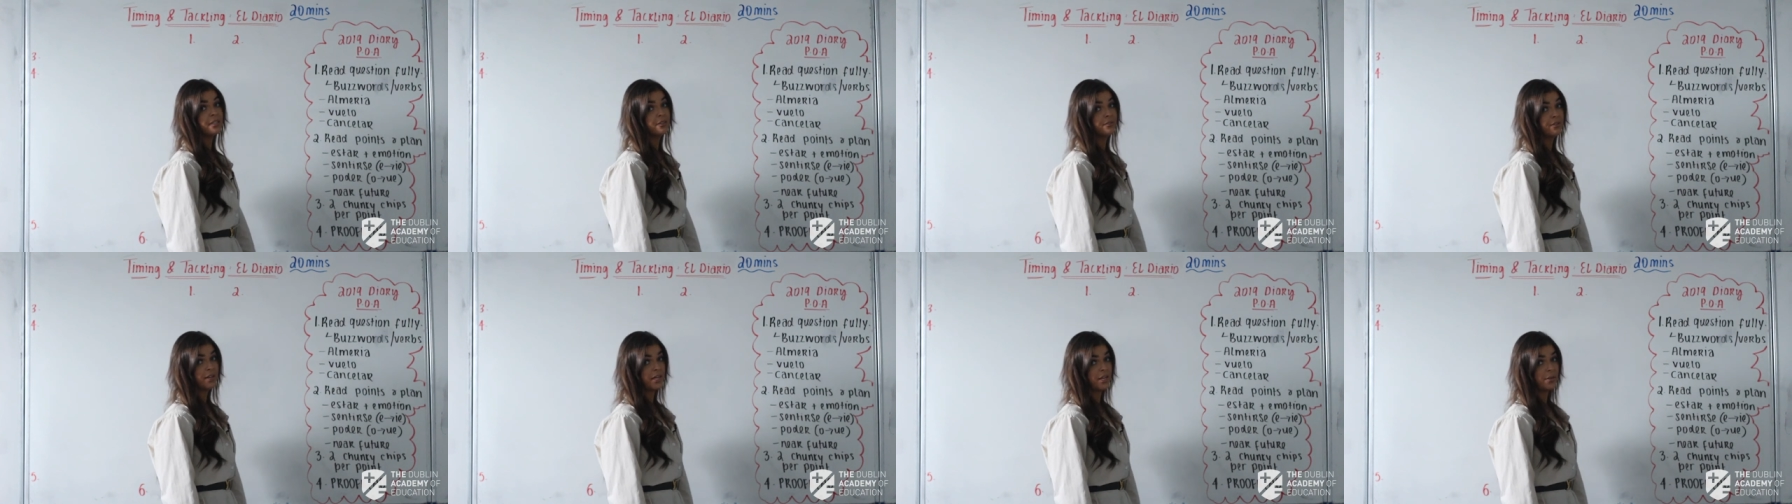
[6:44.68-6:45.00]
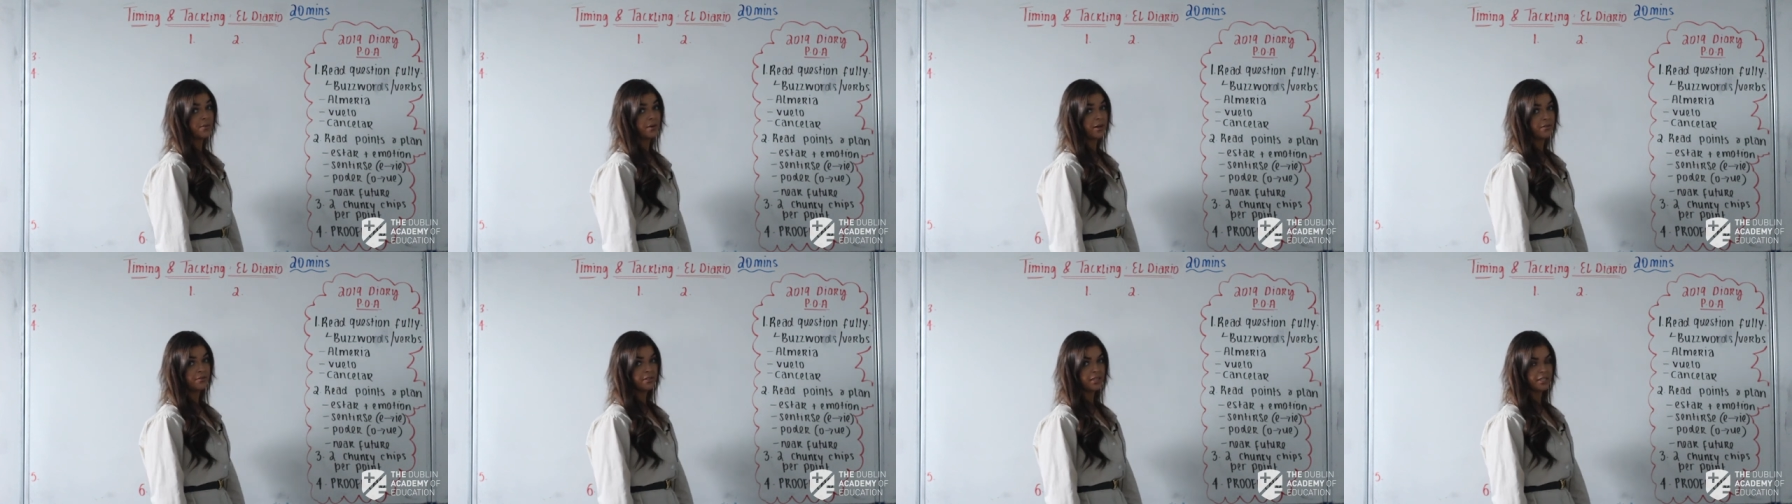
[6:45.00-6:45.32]
the
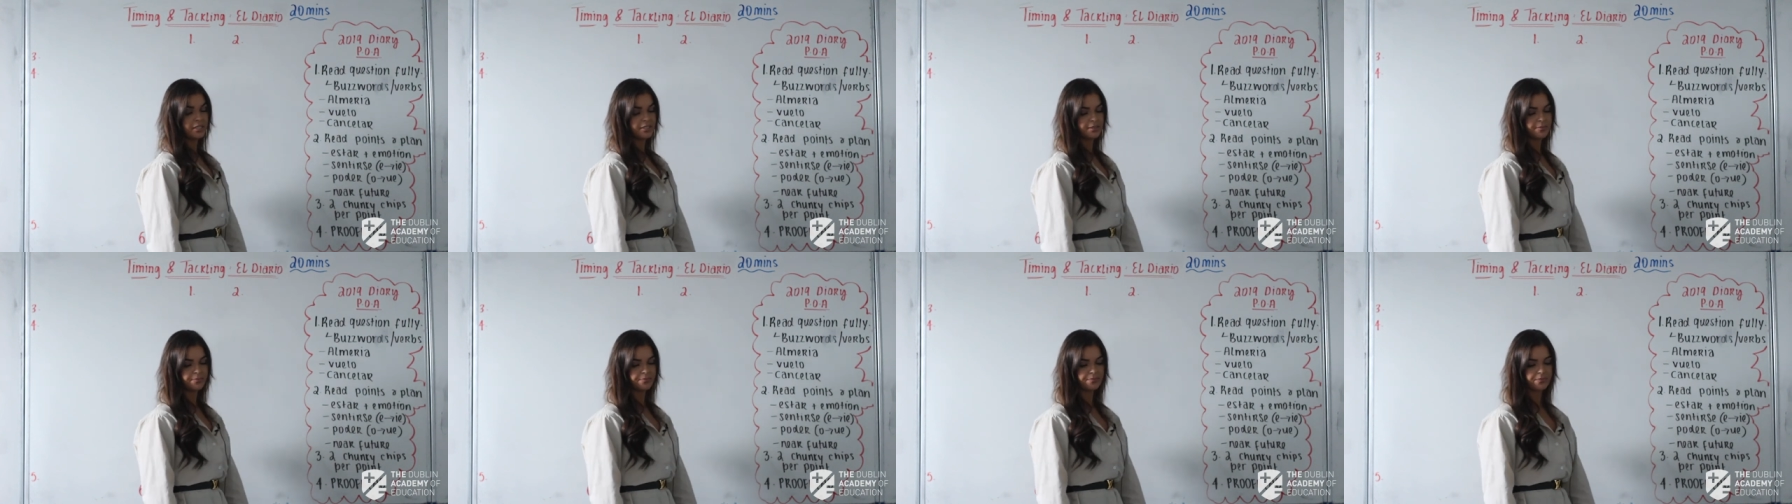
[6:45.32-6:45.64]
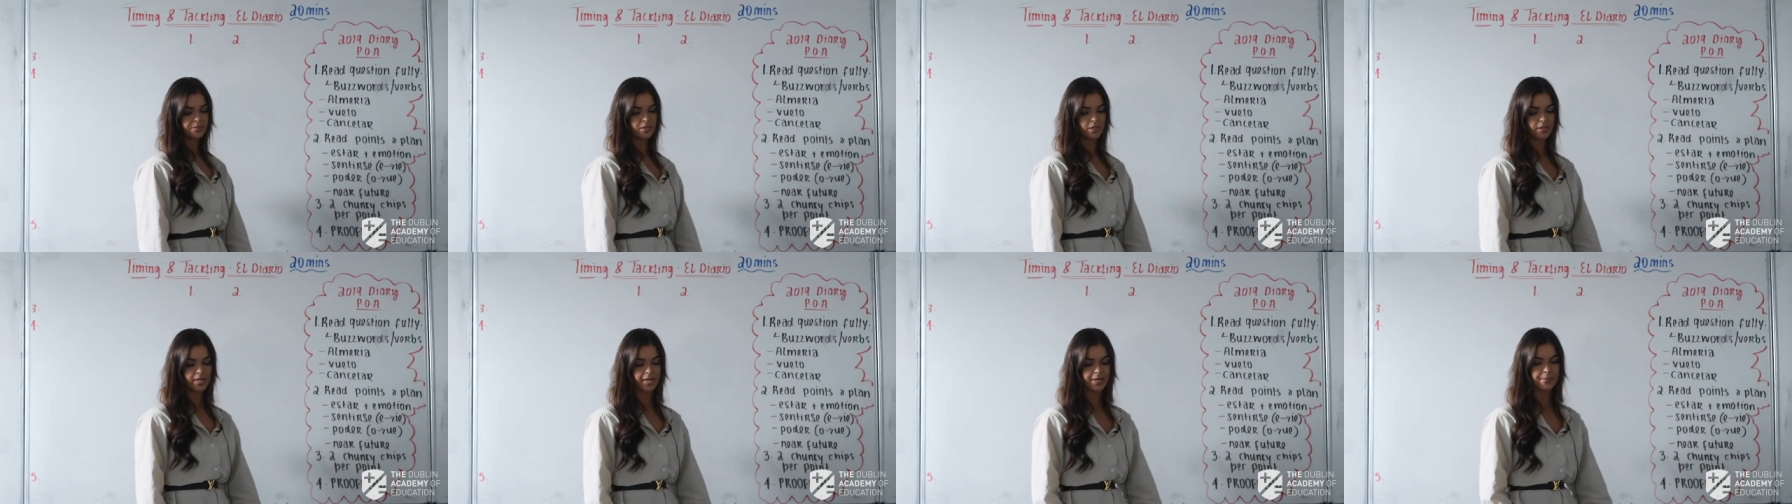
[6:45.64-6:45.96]
value of that.
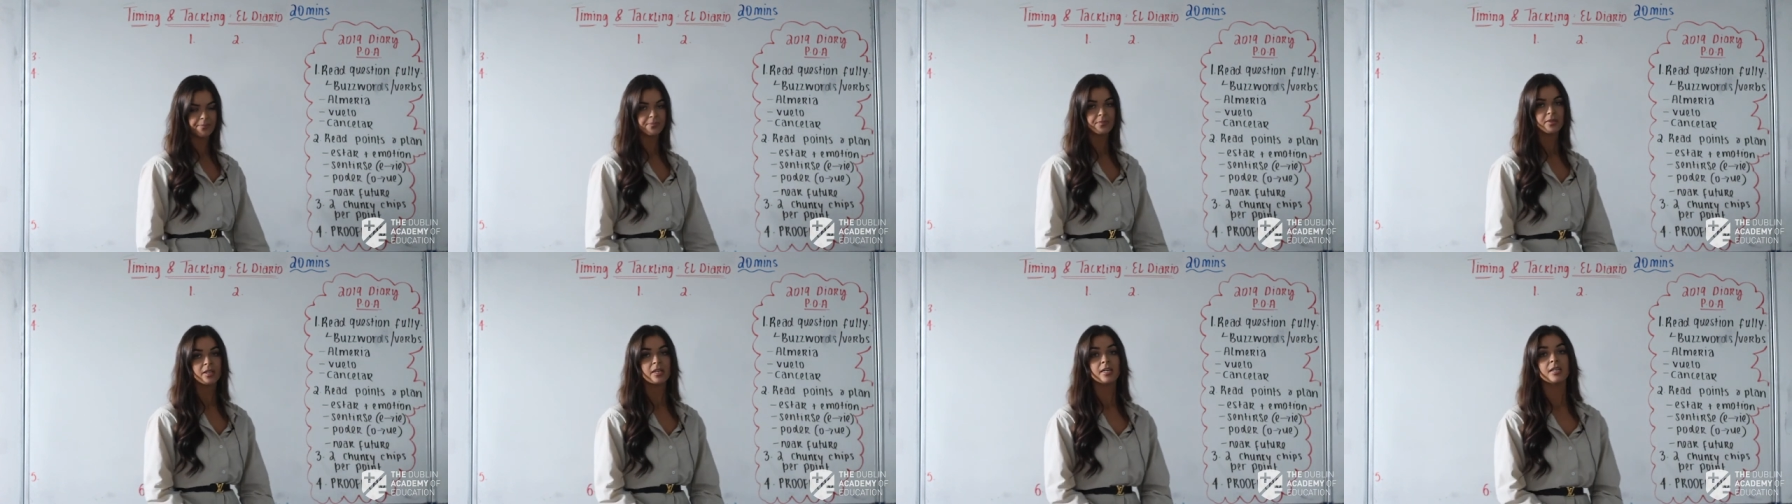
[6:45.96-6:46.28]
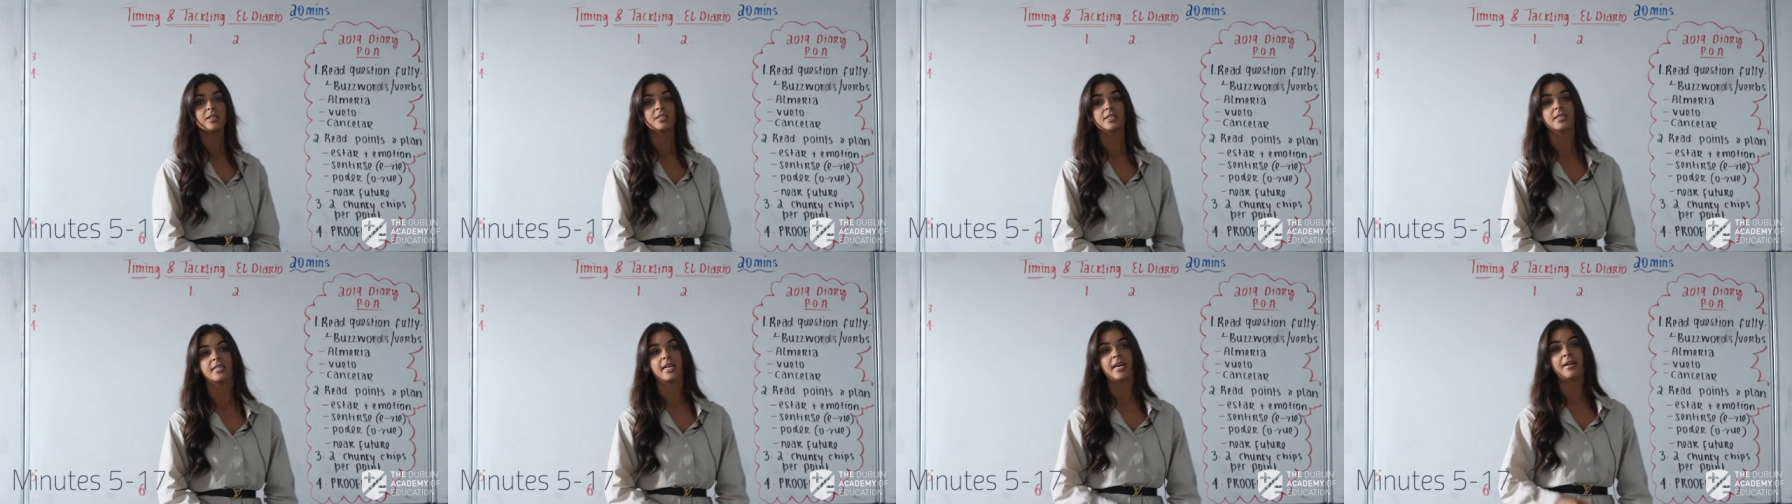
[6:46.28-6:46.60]
Okay,
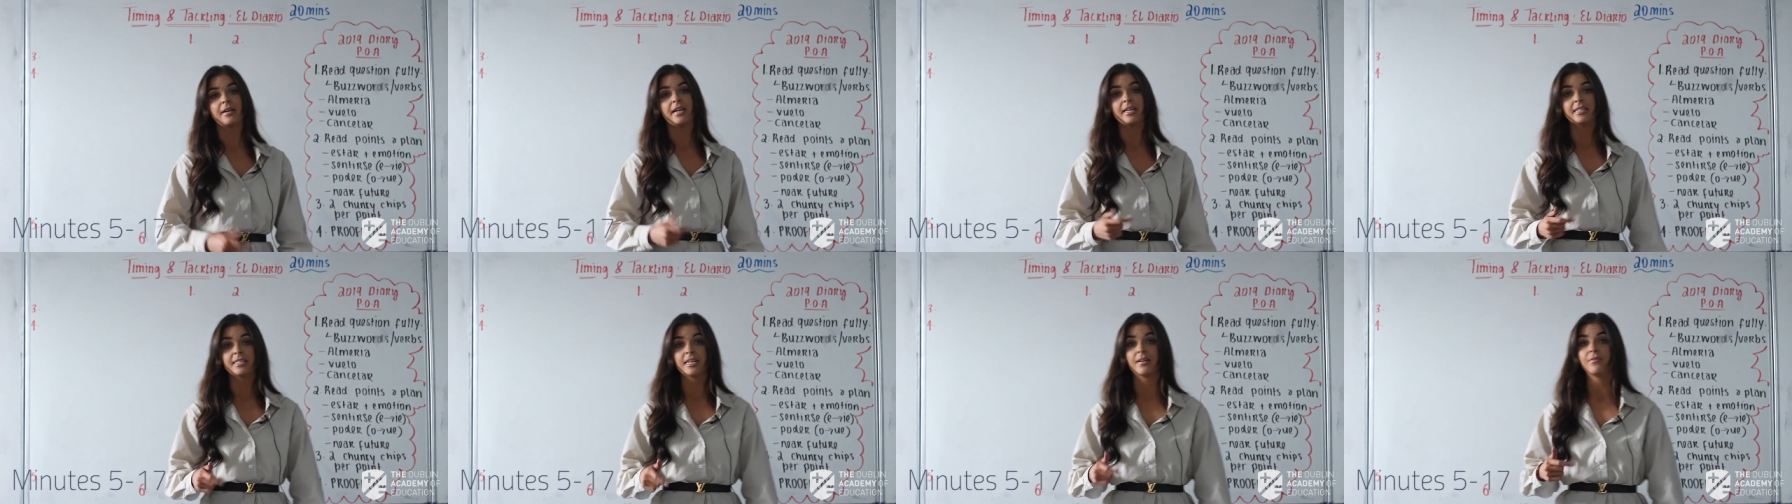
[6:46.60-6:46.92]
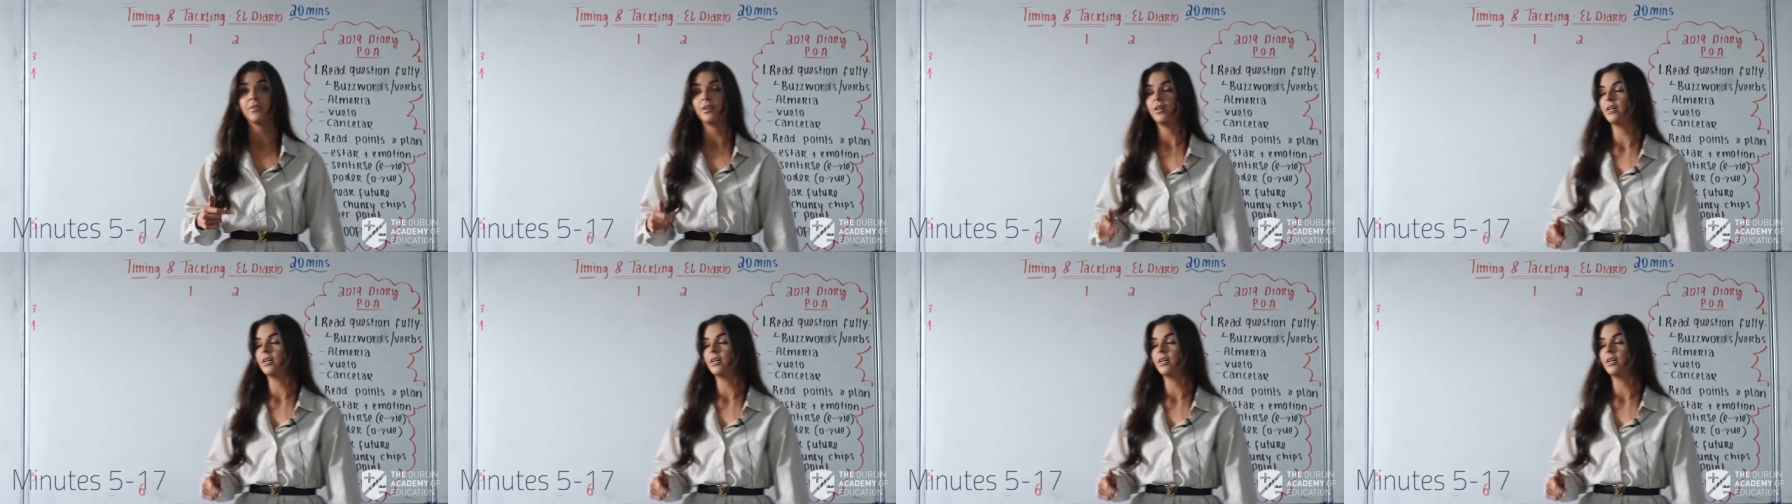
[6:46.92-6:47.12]
so now let's have a